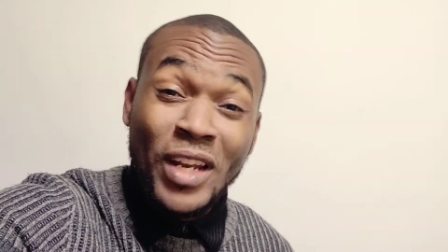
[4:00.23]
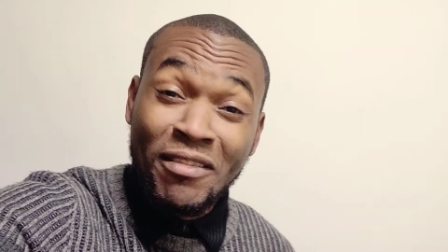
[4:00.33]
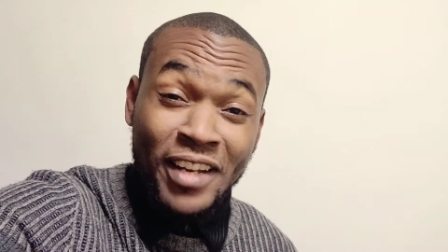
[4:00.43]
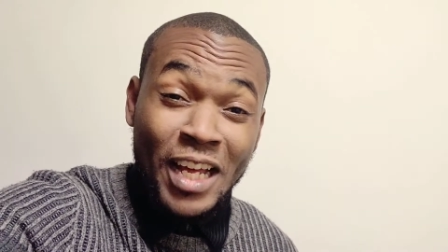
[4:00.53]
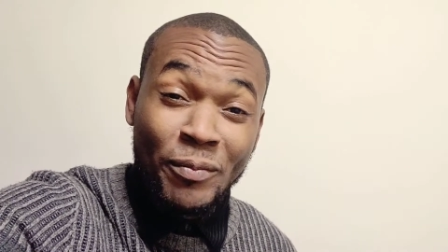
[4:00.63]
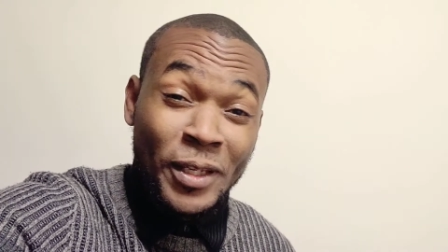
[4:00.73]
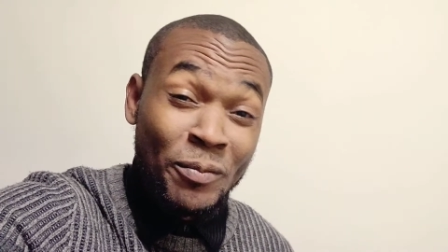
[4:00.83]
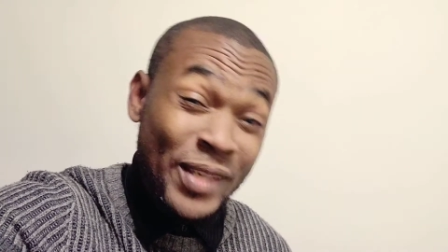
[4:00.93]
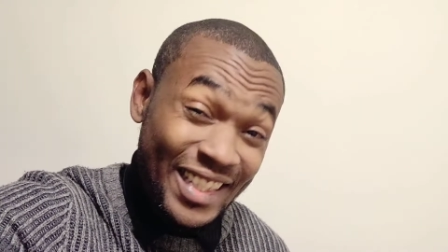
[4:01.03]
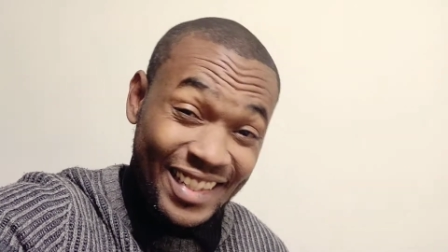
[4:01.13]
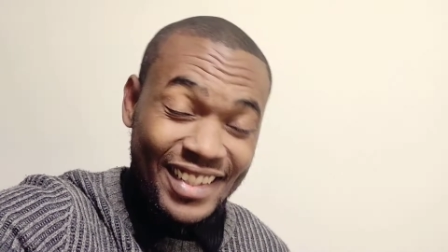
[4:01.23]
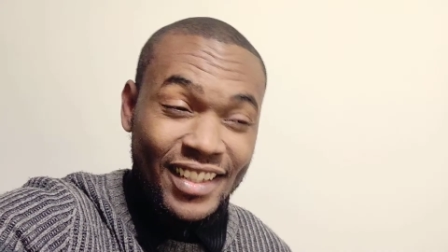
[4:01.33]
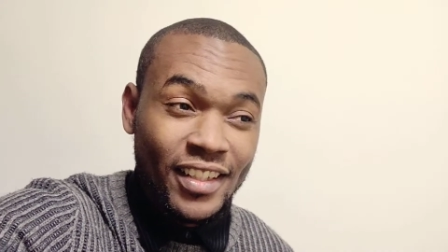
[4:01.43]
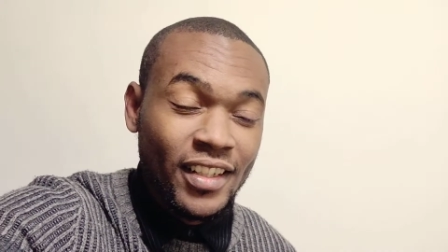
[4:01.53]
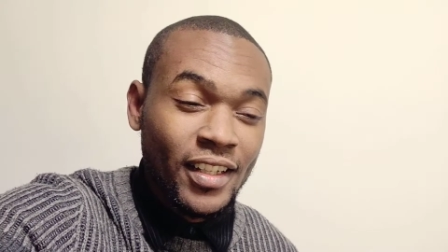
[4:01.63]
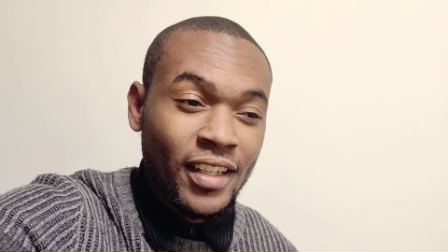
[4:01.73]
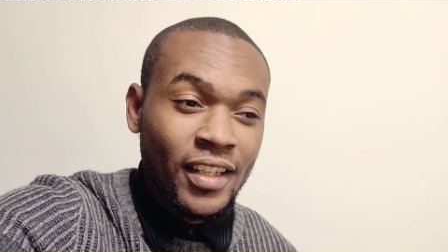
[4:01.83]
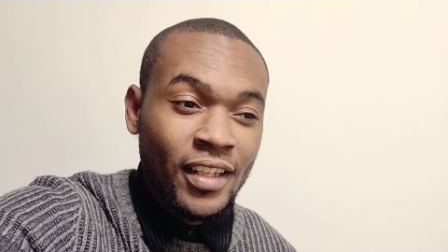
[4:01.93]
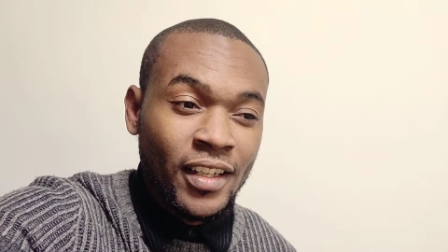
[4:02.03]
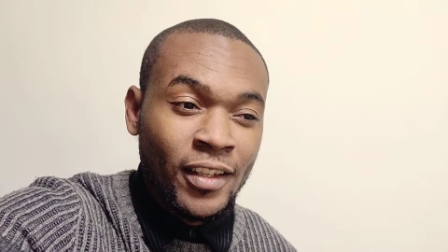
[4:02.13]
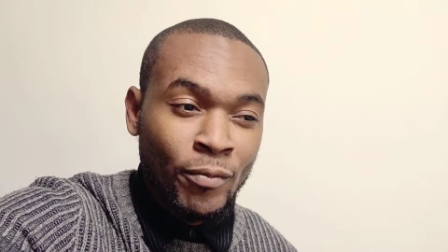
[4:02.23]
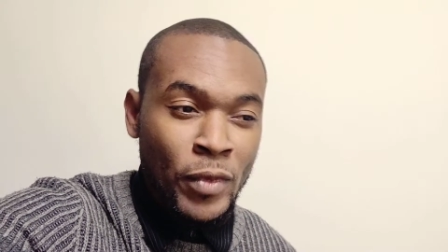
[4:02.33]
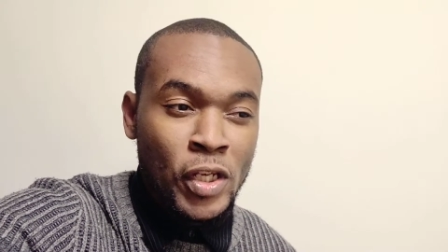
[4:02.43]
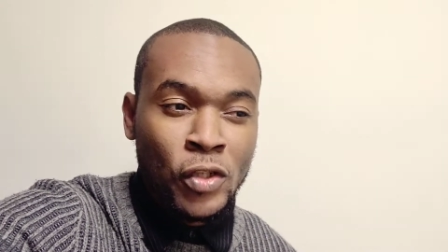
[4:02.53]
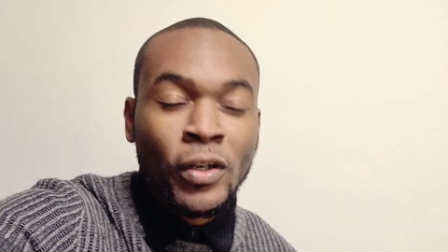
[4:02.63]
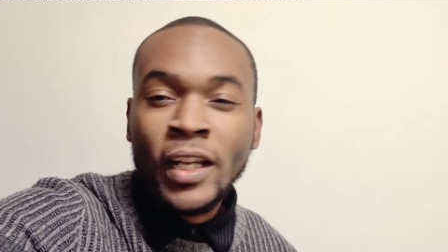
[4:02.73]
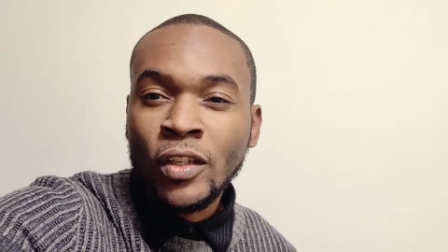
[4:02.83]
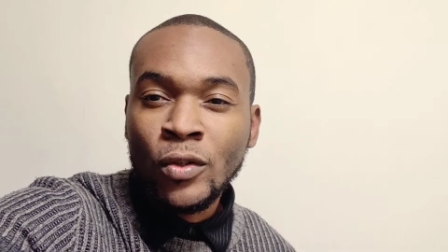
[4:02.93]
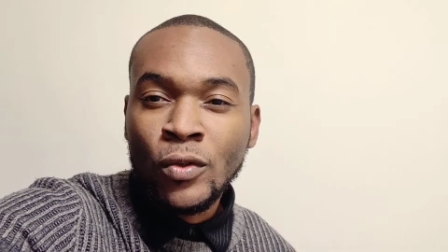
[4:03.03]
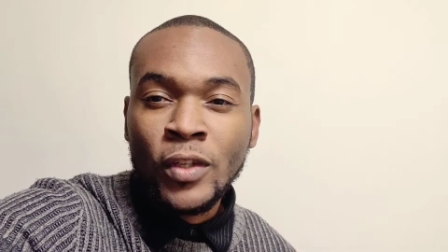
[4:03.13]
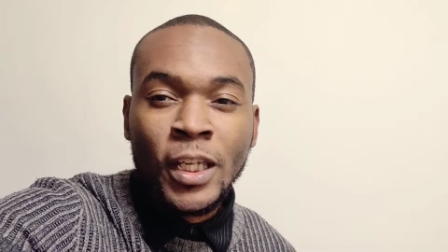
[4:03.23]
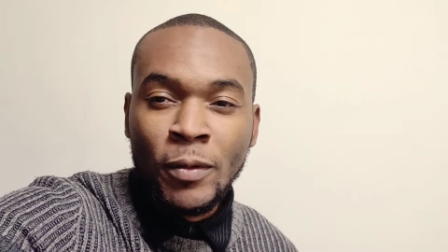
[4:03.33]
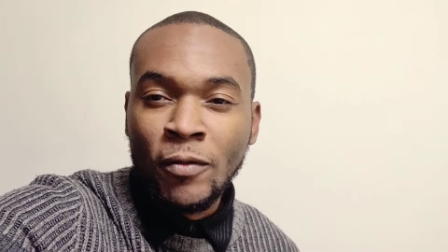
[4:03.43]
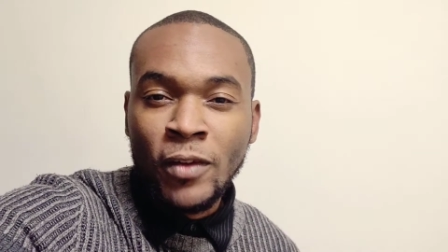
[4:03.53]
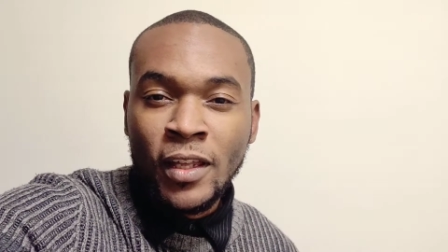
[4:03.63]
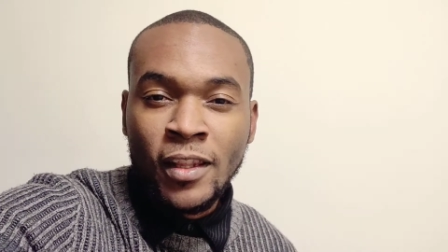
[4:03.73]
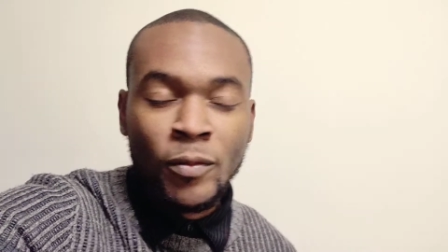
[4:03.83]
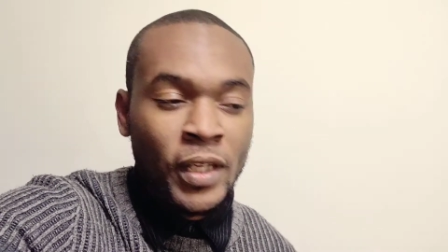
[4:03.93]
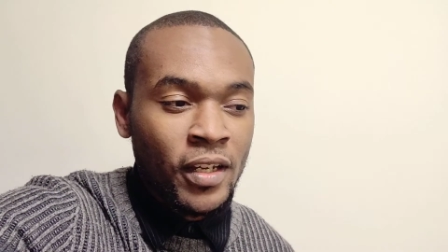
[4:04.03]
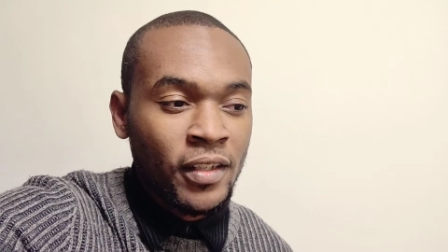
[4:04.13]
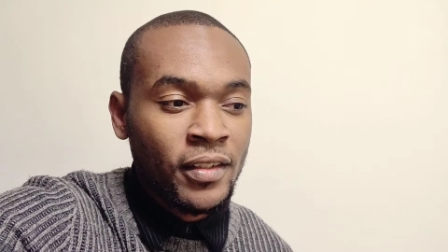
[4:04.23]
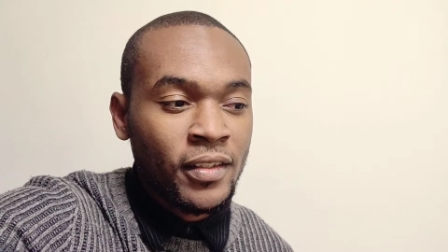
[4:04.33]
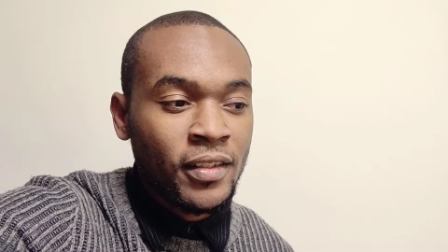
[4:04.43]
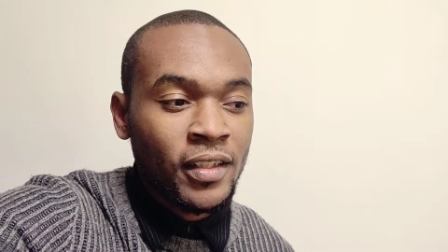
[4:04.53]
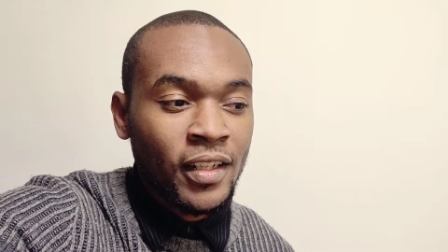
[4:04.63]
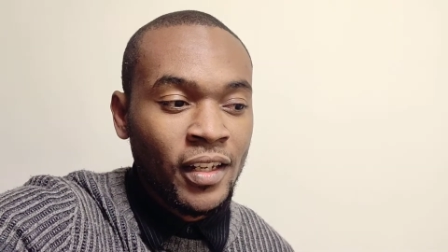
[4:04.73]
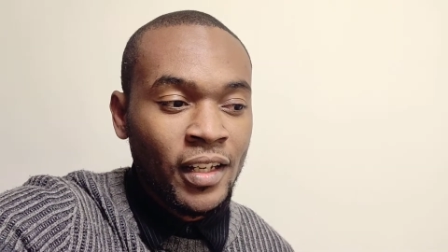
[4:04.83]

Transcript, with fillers: whatever that may be, make sure that you keep the faith because